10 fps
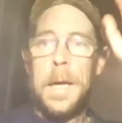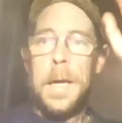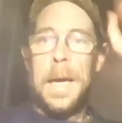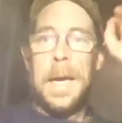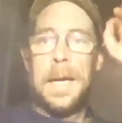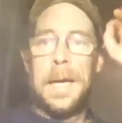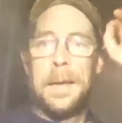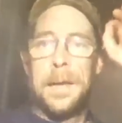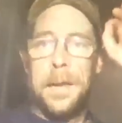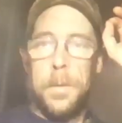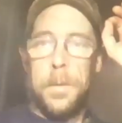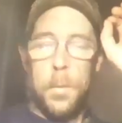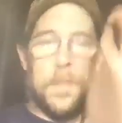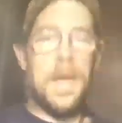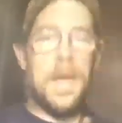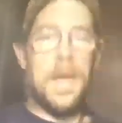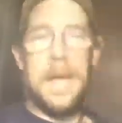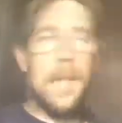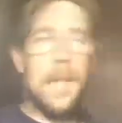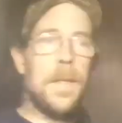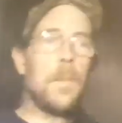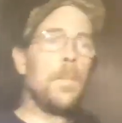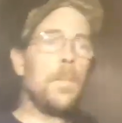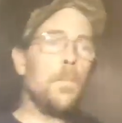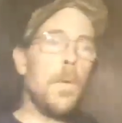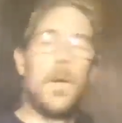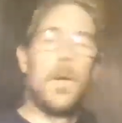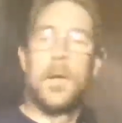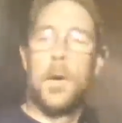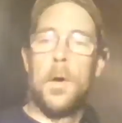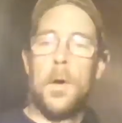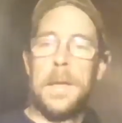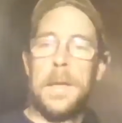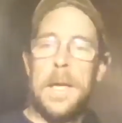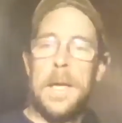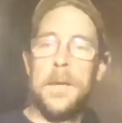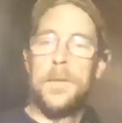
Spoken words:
And with that, I think we're going to call it the night here.